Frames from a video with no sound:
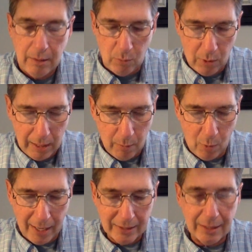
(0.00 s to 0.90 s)

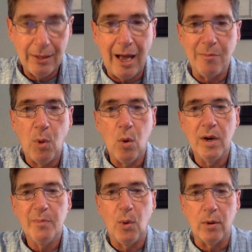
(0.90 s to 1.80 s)
Why is it not
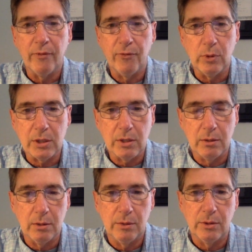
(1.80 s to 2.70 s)
more important for us
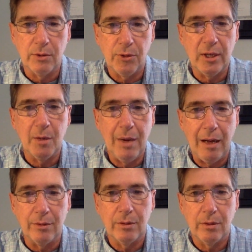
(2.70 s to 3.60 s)
to think
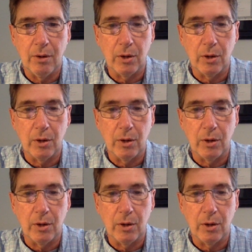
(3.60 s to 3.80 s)
about